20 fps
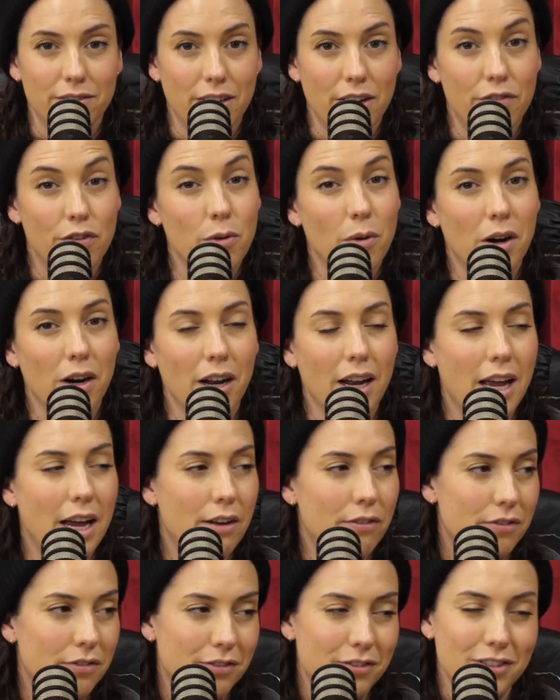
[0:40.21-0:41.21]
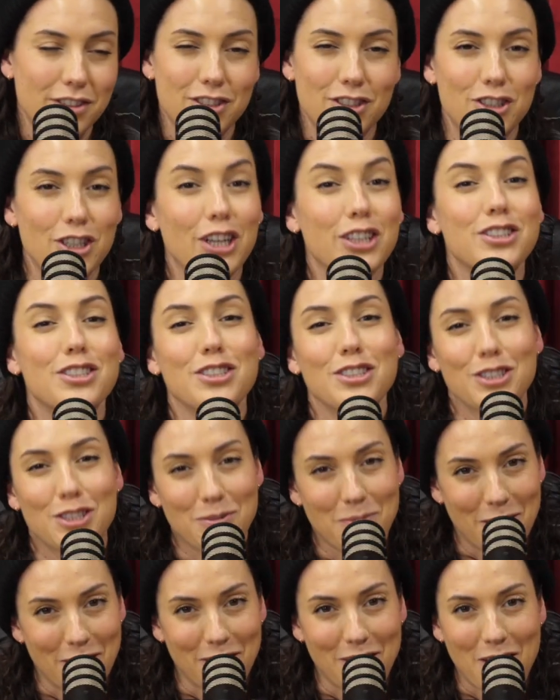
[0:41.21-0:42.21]
If you want to laugh, Justin
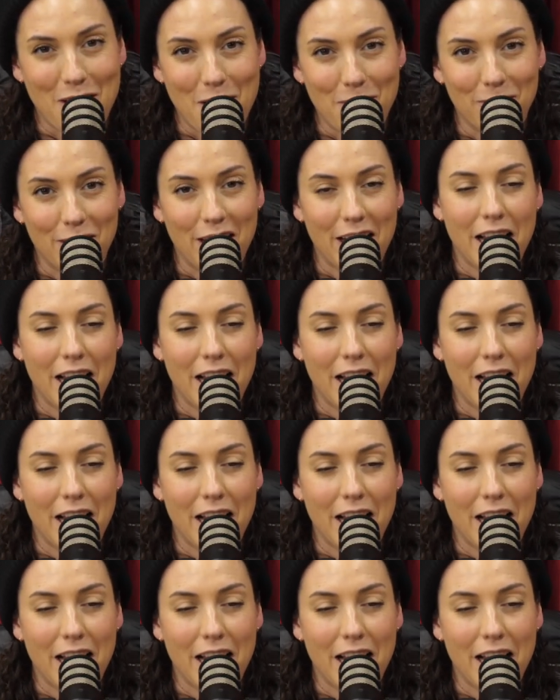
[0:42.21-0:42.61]
Smith Comedy.